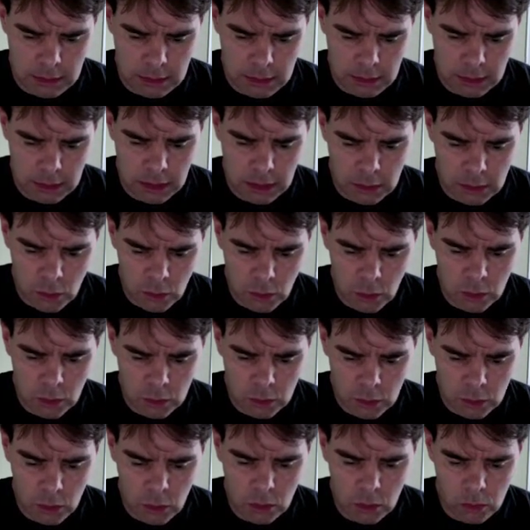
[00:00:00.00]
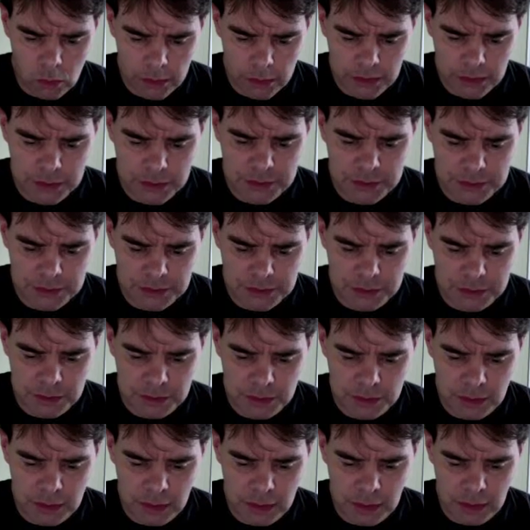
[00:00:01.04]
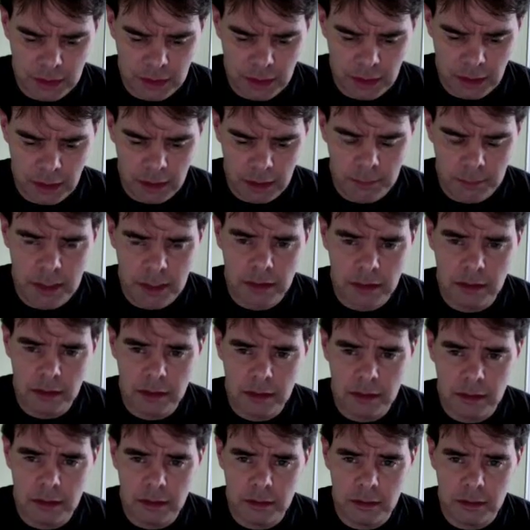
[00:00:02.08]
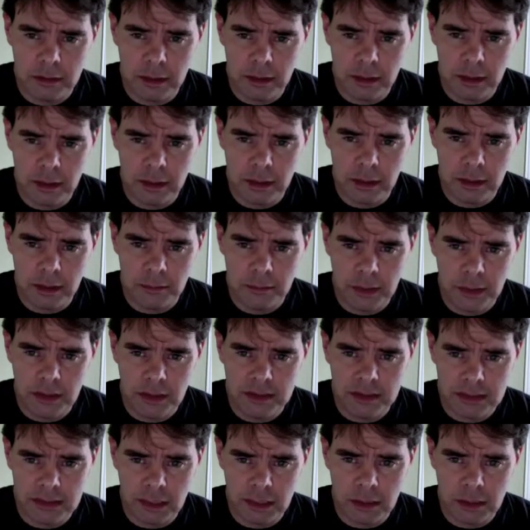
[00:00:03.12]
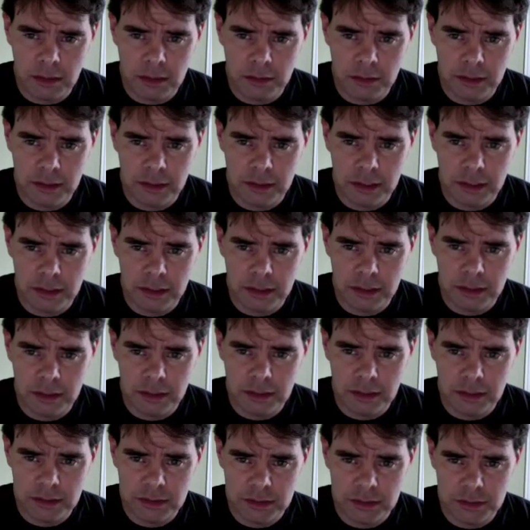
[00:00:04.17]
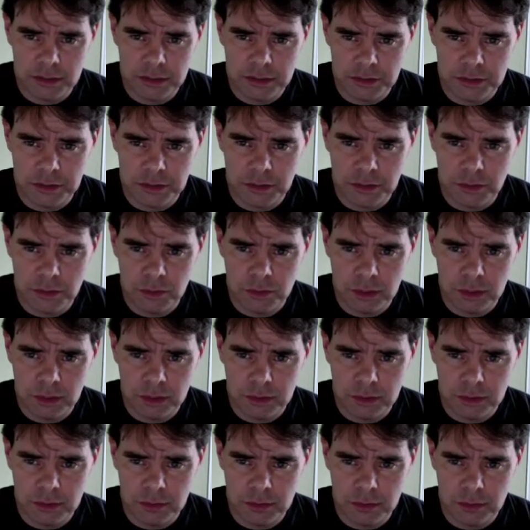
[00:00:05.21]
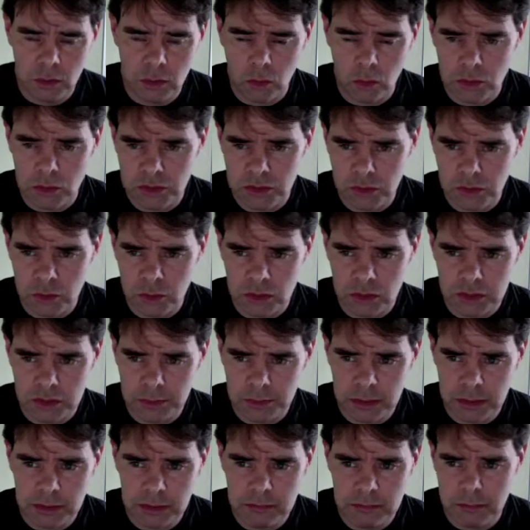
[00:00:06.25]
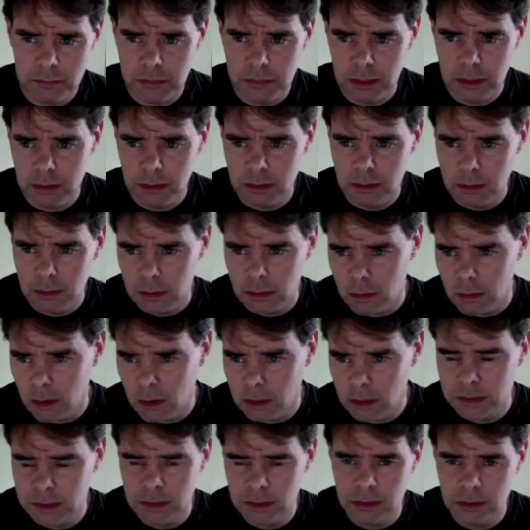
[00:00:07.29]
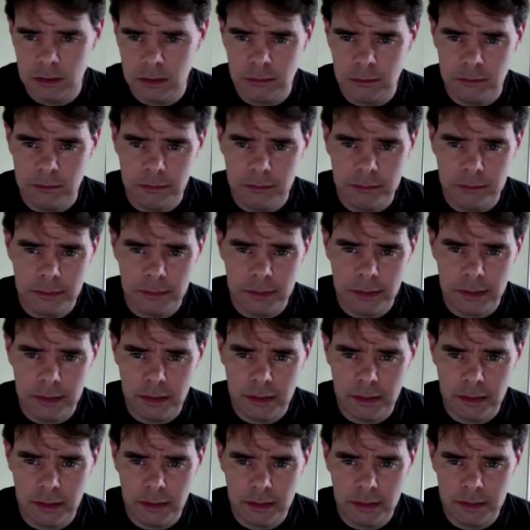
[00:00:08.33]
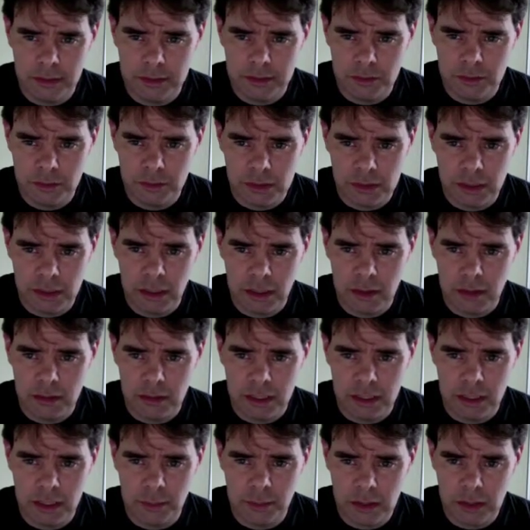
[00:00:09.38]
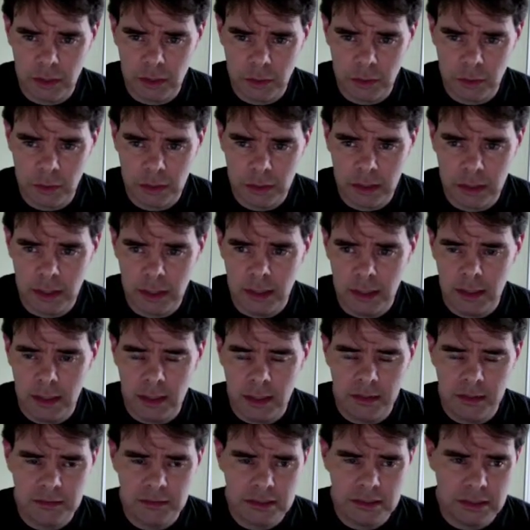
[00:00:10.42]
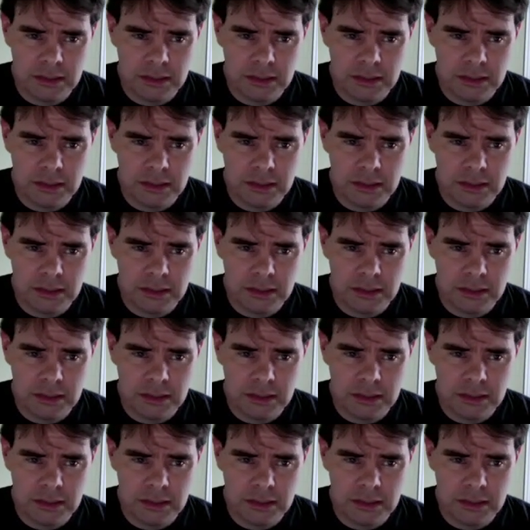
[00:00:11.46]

local is a big seller and to local stores, but long term, it's really hard to keep it going. I've